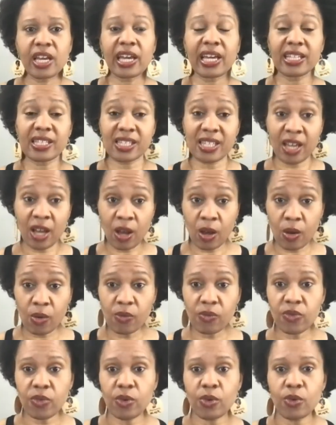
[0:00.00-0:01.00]
It's
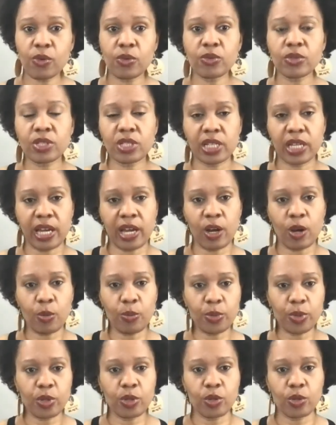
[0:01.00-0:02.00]
helpful to
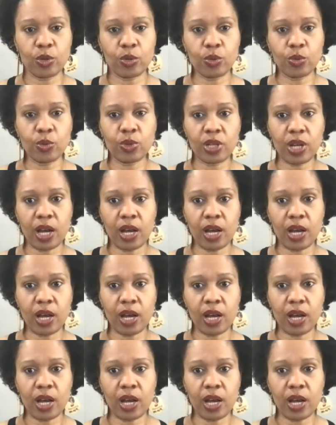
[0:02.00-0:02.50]
help you